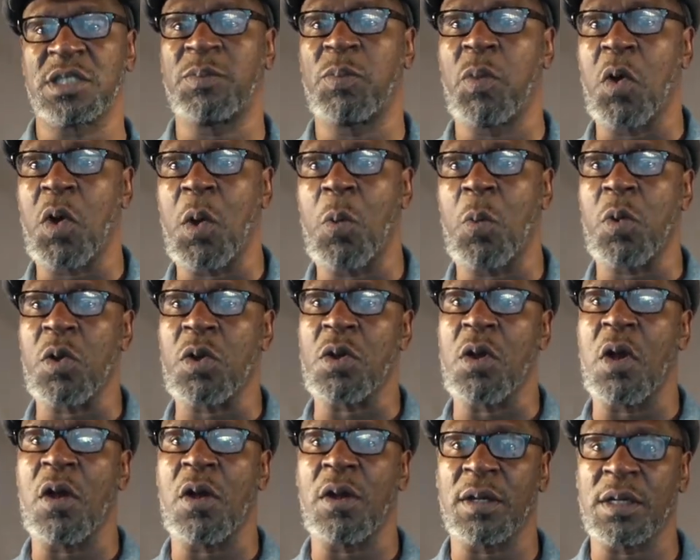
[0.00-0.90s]
a spoken
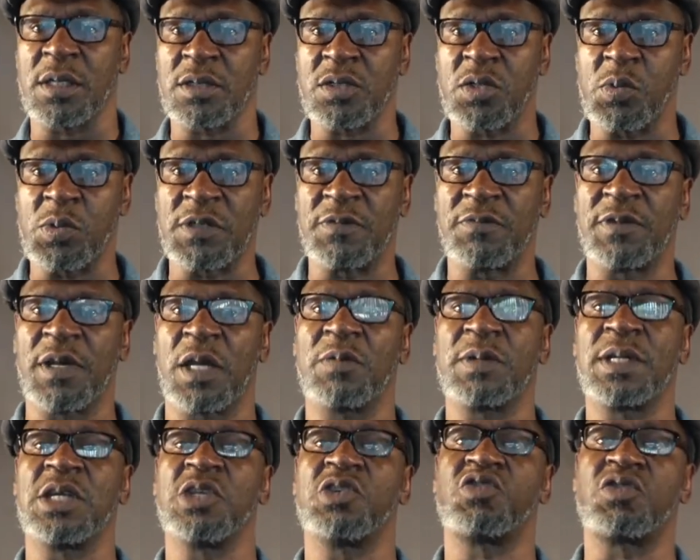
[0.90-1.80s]
word artist, who was
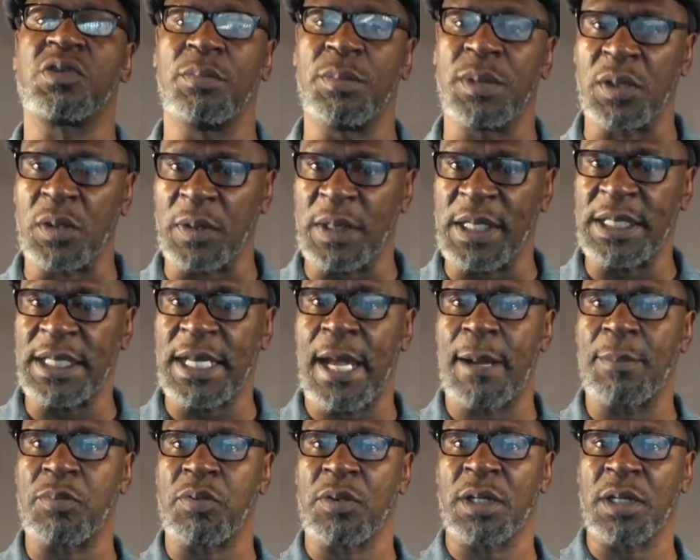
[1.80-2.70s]
very instrumental in
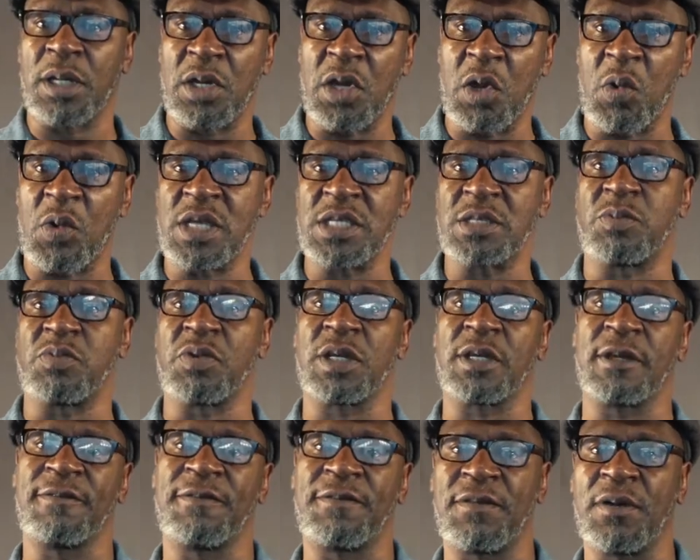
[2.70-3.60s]
that Bring the Noise,
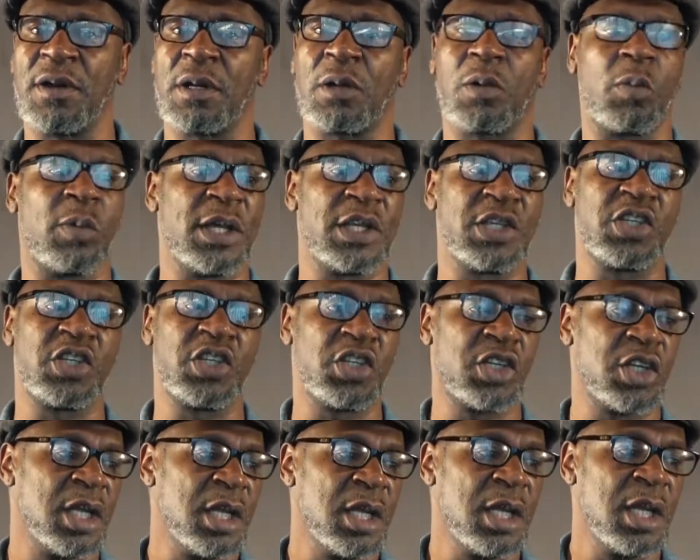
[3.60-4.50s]
Bring the Funk,
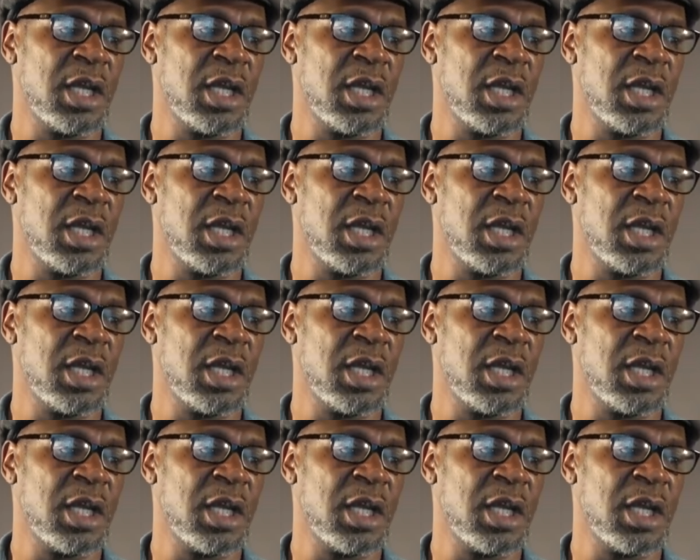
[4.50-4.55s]
which,